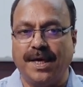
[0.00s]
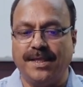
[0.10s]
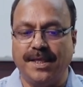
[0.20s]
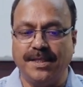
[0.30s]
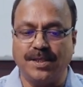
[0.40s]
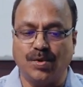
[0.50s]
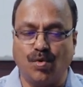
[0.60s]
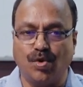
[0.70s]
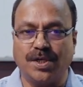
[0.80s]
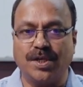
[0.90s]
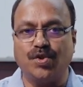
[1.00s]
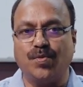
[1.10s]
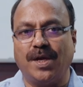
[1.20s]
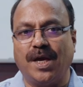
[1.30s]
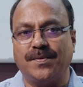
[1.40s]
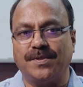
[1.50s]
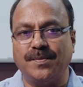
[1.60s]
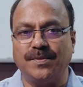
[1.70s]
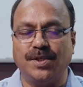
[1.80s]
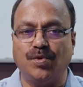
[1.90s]
And then this course also will have
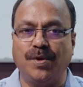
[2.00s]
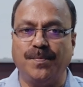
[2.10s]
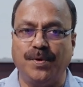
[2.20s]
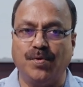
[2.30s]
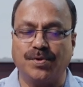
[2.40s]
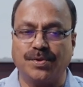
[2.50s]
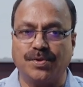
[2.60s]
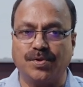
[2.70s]
some C O and P Os.